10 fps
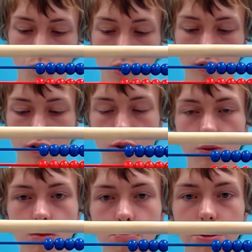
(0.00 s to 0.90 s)
1,
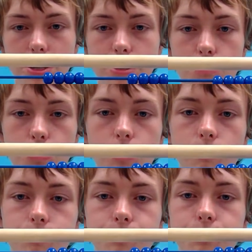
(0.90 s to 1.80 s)
2, pretty
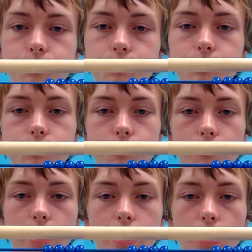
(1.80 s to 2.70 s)
simple.
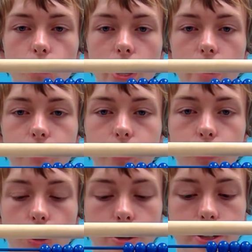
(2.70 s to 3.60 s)
Then we have to
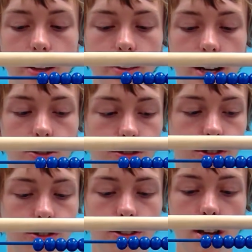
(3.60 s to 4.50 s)
do our
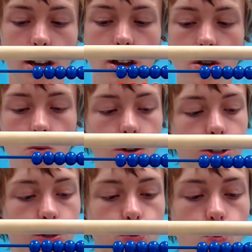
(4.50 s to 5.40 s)
10,000s, which
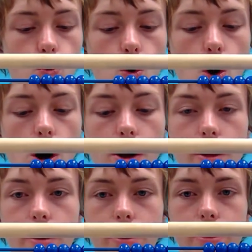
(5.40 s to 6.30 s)
is
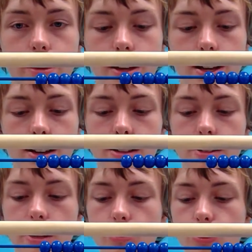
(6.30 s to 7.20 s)
1.
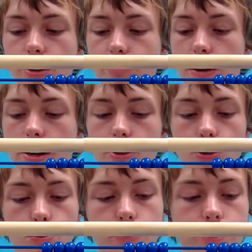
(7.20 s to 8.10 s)
Since we have made a
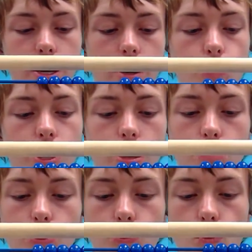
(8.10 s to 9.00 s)
group of 10, we can
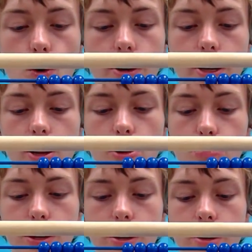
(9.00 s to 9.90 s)
move one yellow
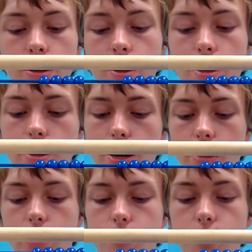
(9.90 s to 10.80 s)
bead,
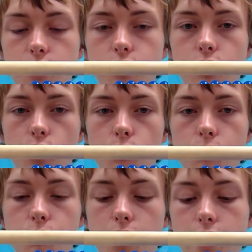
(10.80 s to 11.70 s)
not the first
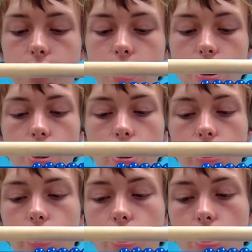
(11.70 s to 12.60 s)
group, but
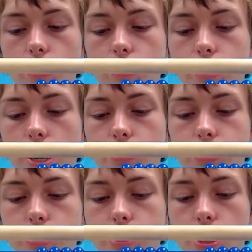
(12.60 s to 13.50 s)
our
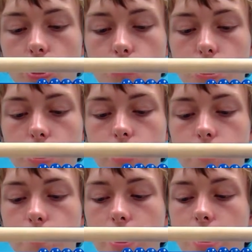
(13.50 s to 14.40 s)
100,000s yellow beads,
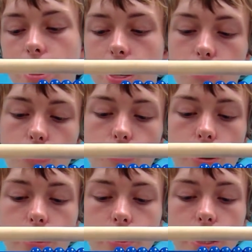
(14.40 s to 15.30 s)
and move
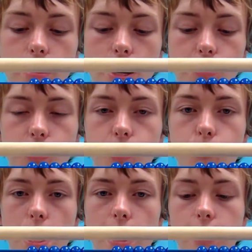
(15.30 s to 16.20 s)
our 10,000s
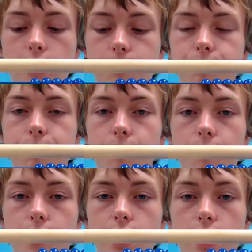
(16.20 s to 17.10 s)
back.
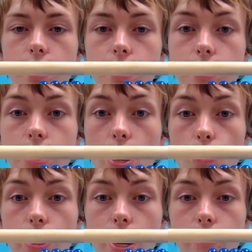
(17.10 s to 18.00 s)
Now
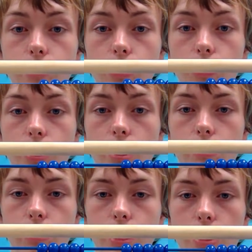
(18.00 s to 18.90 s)
we have to do the
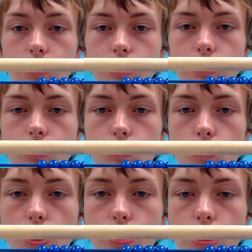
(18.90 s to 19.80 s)
100,000s,
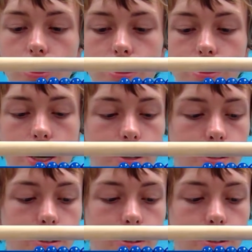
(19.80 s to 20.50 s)
which in this case